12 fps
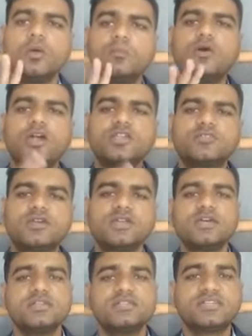Fourth one,
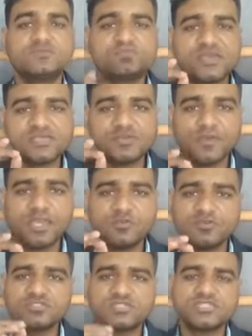the specific
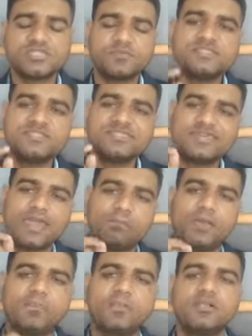immune system is
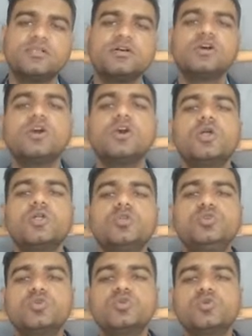capable
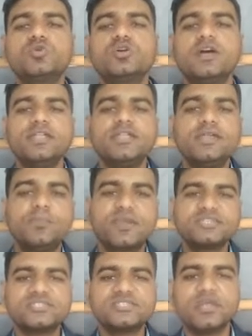to
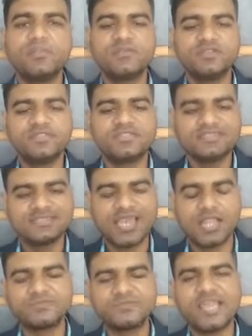differentiate between the
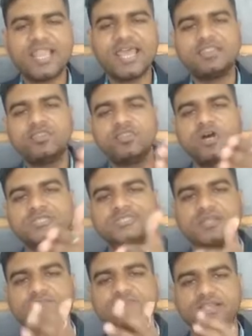self cell and
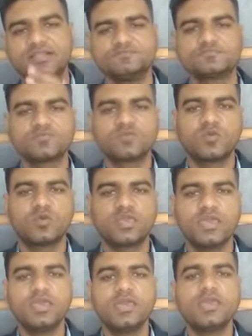non-self cell.
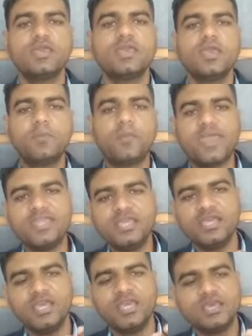Okay, if
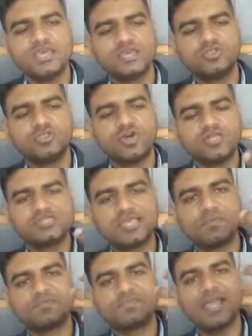any
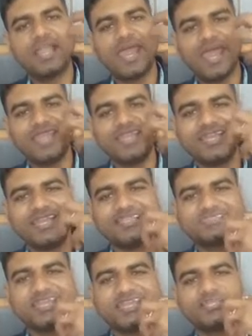non-self cell enter
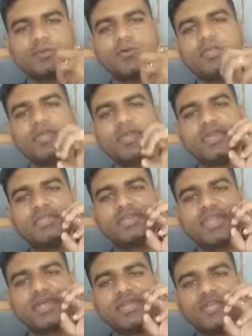inside the body, it
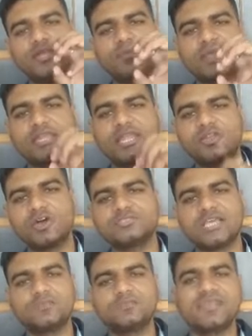can identify that
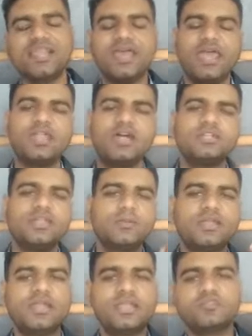non-self cell and
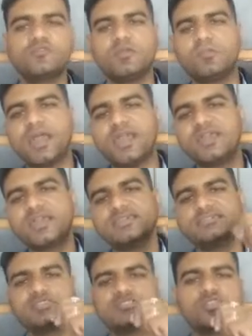ultimately it will fight
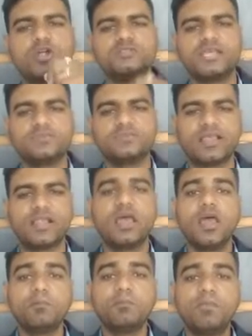against this non-self cell.
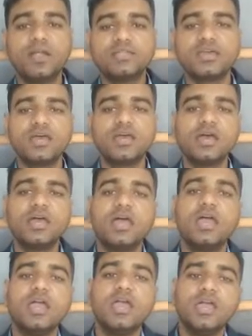But
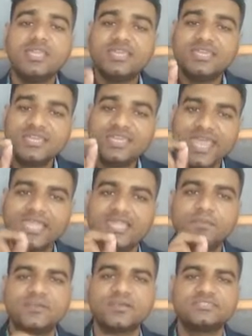it can
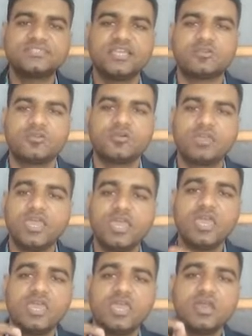differentiate. Okay,
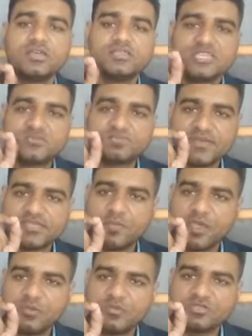the
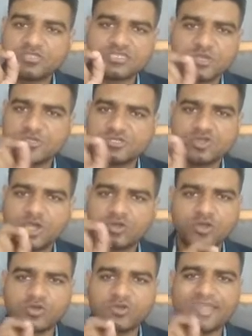specific immune system is not
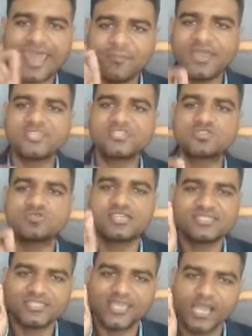going to damage to the
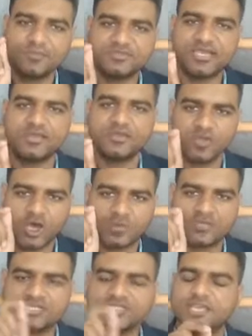self cell,
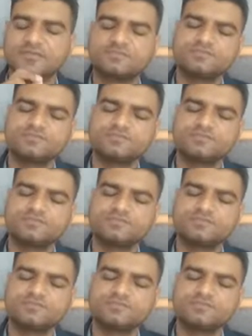normal cell.